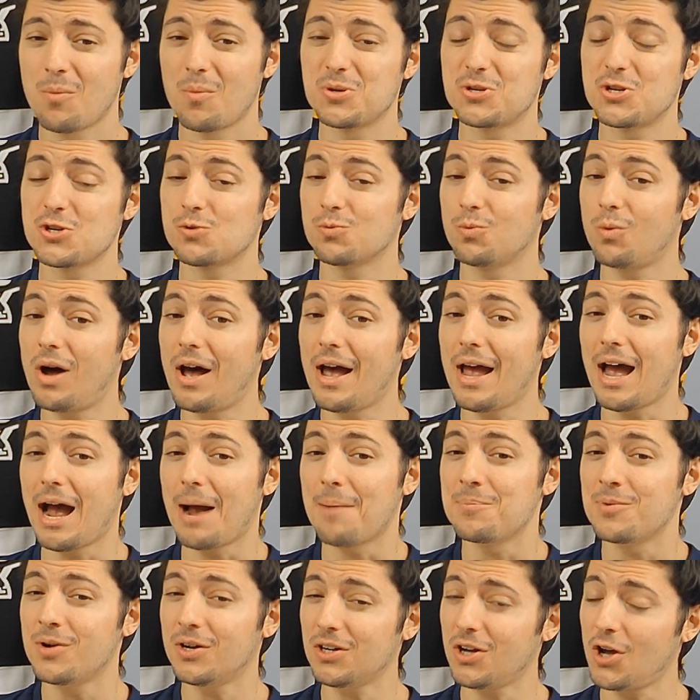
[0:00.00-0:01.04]
which is why
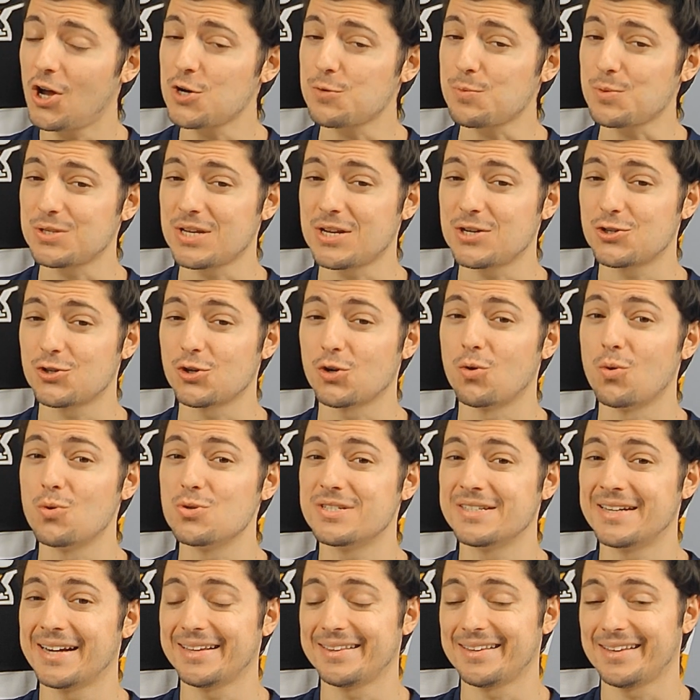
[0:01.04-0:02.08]
I'm not 100% sure
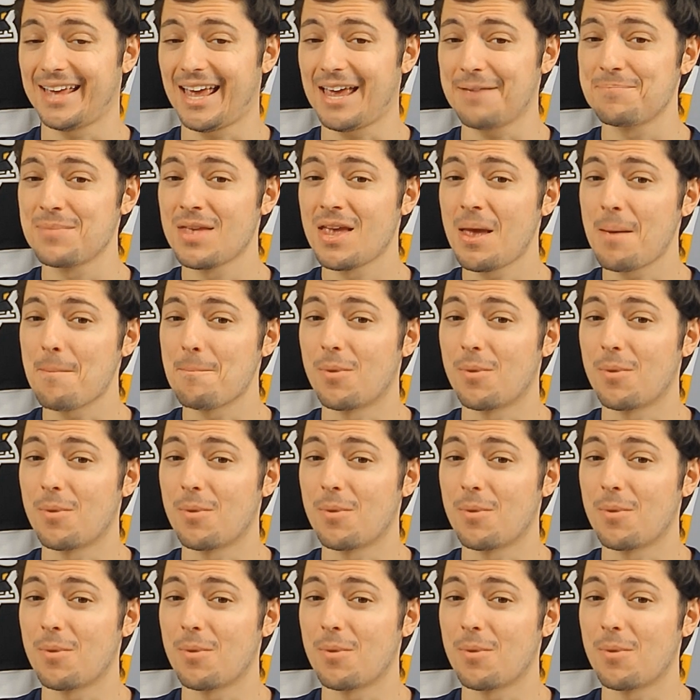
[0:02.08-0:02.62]
who's going to get the game.